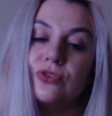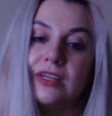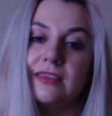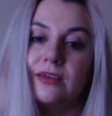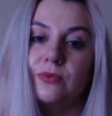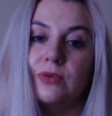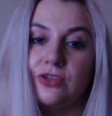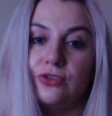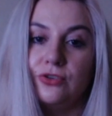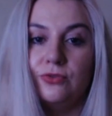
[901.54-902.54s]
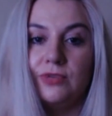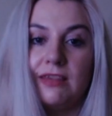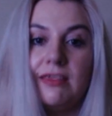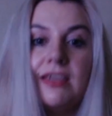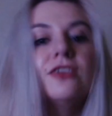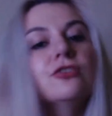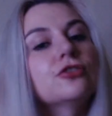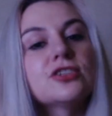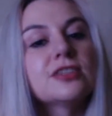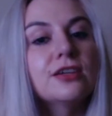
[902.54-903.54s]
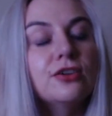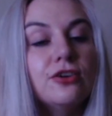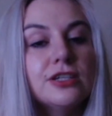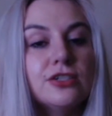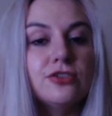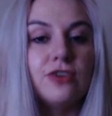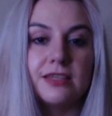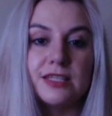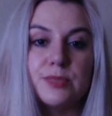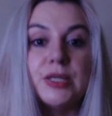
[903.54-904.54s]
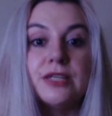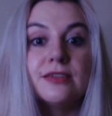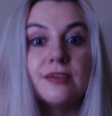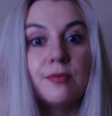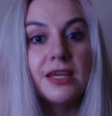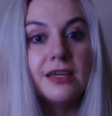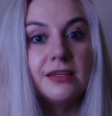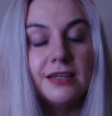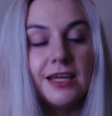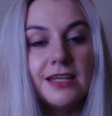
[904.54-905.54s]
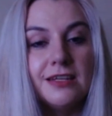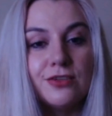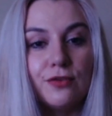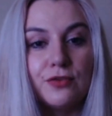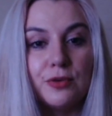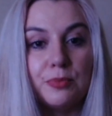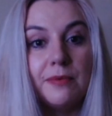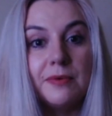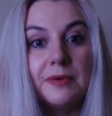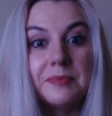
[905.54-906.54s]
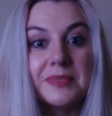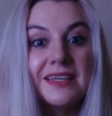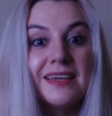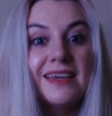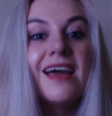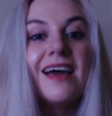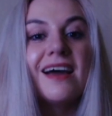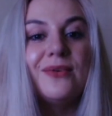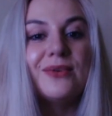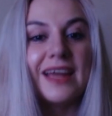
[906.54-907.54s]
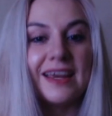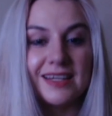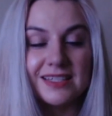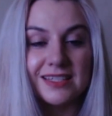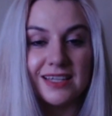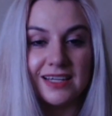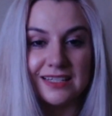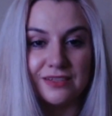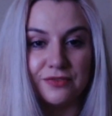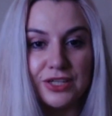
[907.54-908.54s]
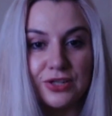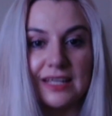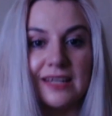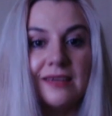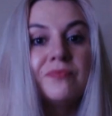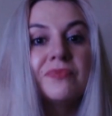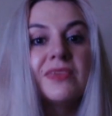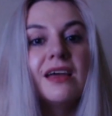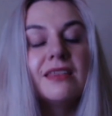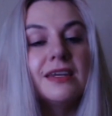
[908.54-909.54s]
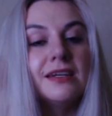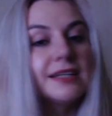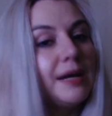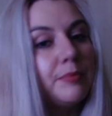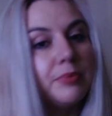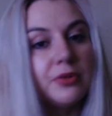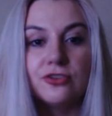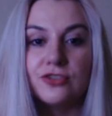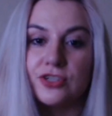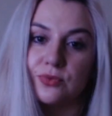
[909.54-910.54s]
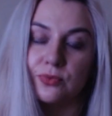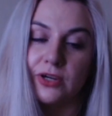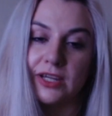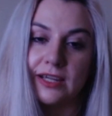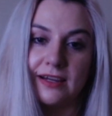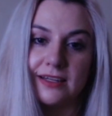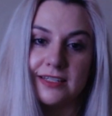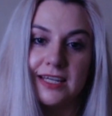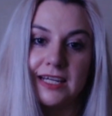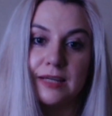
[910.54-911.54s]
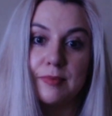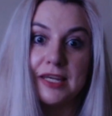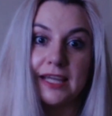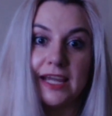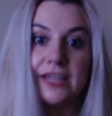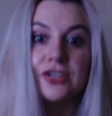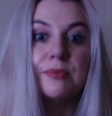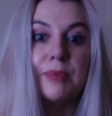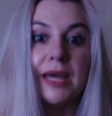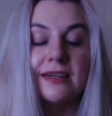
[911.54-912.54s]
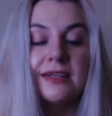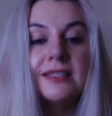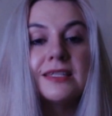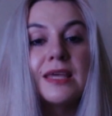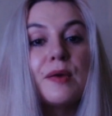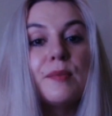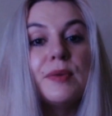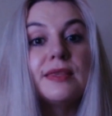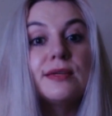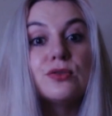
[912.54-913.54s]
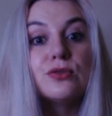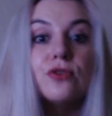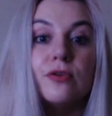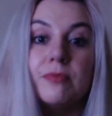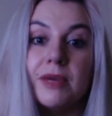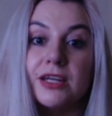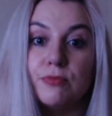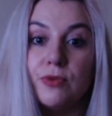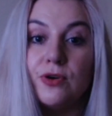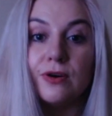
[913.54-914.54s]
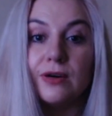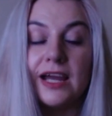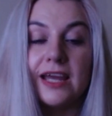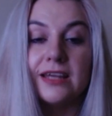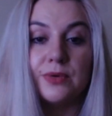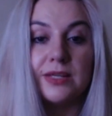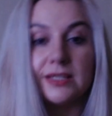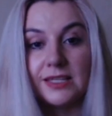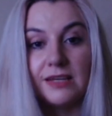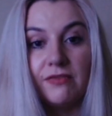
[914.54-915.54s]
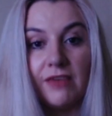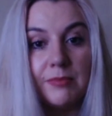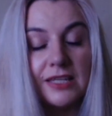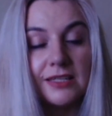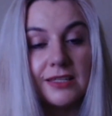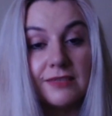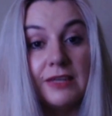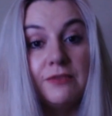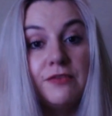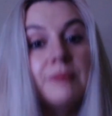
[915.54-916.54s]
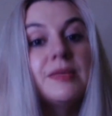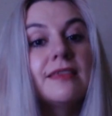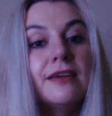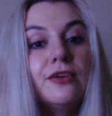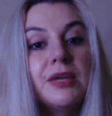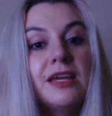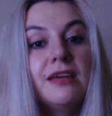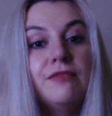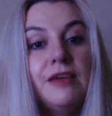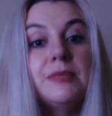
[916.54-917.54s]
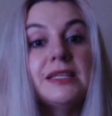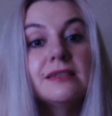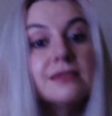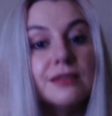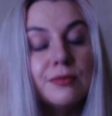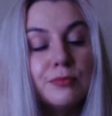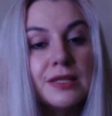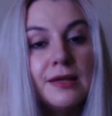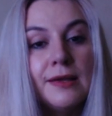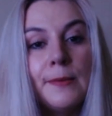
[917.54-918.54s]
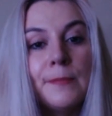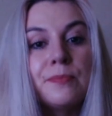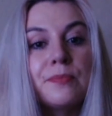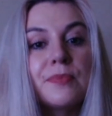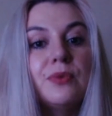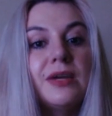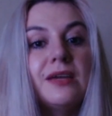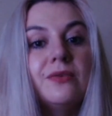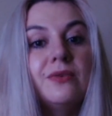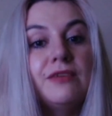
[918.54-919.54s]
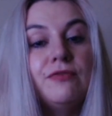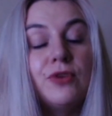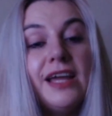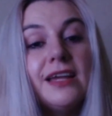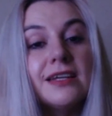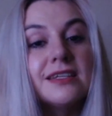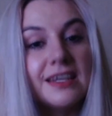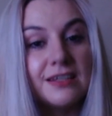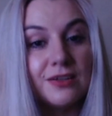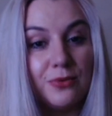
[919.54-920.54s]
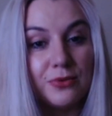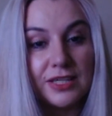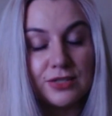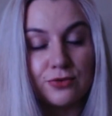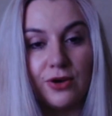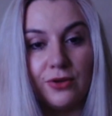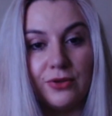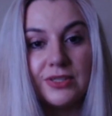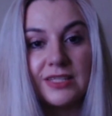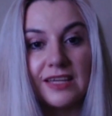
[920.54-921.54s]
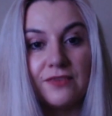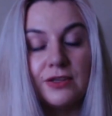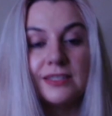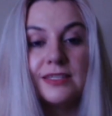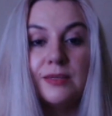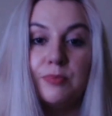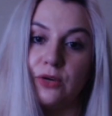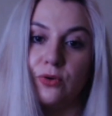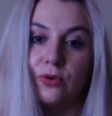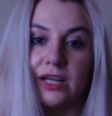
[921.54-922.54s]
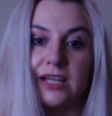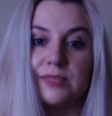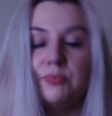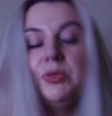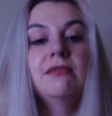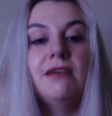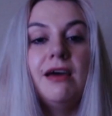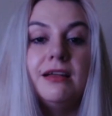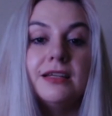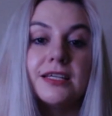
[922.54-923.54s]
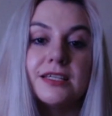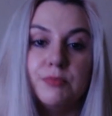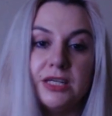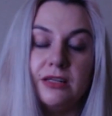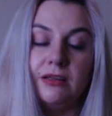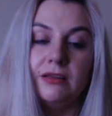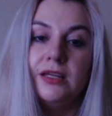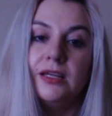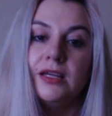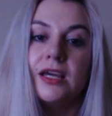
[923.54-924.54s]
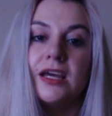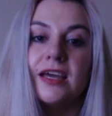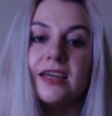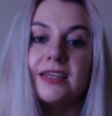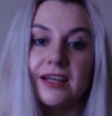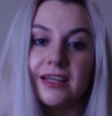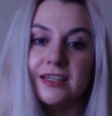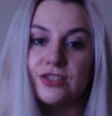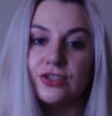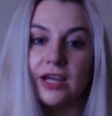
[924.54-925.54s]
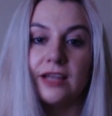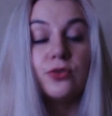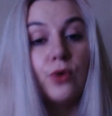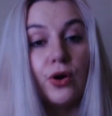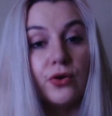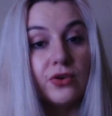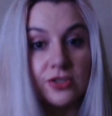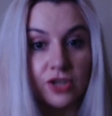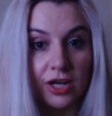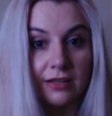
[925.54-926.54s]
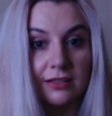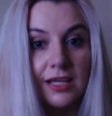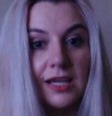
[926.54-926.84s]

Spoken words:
it than what you would think. You just think you're going to either speak to somebody and solve your problems or gain insight individually. And then in a couple, you're just working out communication patterns. But there's so much more, as well as in family therapy and family systems. We forget that all these roles, even sibling order as being the eldest, middle, and youngest child or only child,